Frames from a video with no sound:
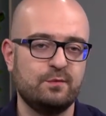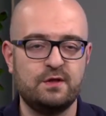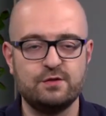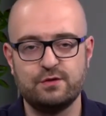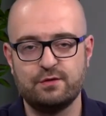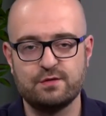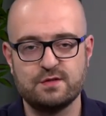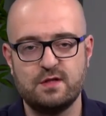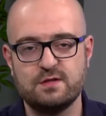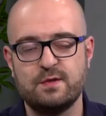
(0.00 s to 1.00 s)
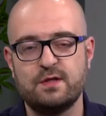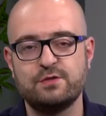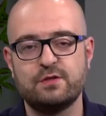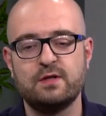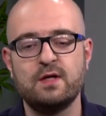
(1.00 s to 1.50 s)
manager or sales
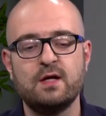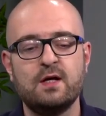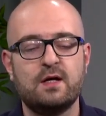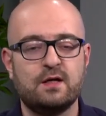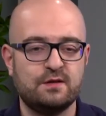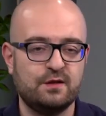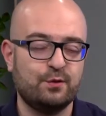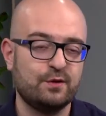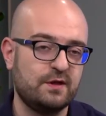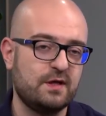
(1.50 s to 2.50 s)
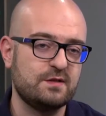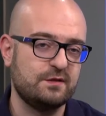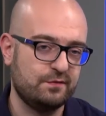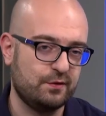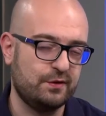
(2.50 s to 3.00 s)
manager, and they'll organize
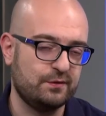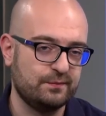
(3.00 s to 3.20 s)
it for you.